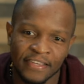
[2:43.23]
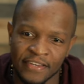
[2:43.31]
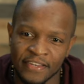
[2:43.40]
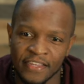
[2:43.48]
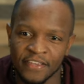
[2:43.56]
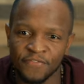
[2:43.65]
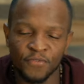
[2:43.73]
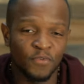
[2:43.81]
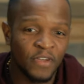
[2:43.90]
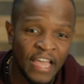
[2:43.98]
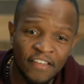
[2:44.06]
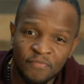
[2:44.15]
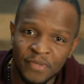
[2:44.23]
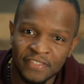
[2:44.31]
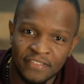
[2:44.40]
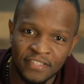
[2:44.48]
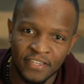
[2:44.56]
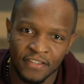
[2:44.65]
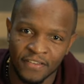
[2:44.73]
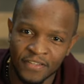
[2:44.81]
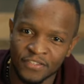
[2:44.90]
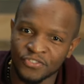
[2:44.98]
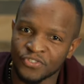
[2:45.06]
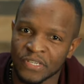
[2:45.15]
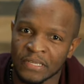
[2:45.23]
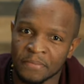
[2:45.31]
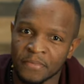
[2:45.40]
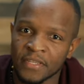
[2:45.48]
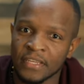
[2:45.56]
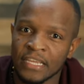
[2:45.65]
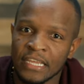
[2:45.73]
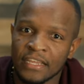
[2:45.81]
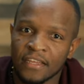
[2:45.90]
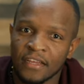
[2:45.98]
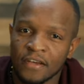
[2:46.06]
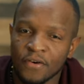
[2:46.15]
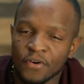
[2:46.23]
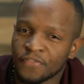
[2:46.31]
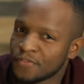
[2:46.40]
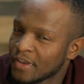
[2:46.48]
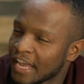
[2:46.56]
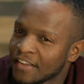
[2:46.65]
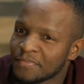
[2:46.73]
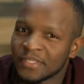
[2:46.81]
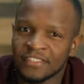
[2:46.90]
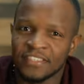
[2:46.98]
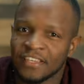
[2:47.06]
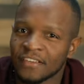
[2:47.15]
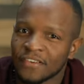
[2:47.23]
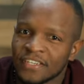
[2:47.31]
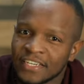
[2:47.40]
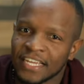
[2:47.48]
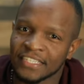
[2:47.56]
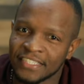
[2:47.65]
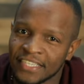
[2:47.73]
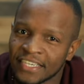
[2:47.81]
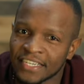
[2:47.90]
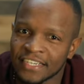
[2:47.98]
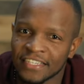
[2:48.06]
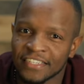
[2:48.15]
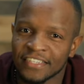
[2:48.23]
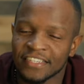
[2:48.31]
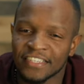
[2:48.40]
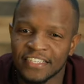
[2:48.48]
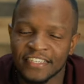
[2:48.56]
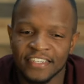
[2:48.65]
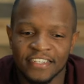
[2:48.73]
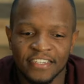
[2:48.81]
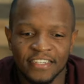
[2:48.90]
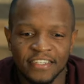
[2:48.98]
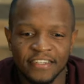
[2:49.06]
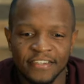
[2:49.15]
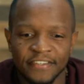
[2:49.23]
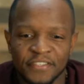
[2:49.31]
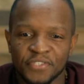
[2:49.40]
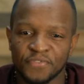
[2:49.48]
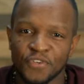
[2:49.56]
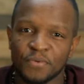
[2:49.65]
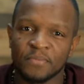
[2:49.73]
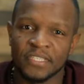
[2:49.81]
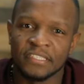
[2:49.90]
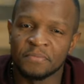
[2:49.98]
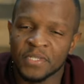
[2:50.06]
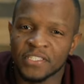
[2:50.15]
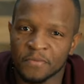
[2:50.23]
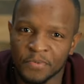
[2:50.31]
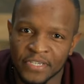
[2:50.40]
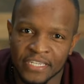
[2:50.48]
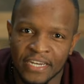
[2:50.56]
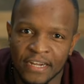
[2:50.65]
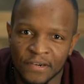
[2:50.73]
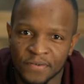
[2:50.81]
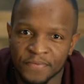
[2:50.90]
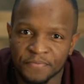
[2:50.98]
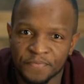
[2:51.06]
And if you have been sitting on a dream, or if you have been sitting on an idea, this film is meant to bring it out.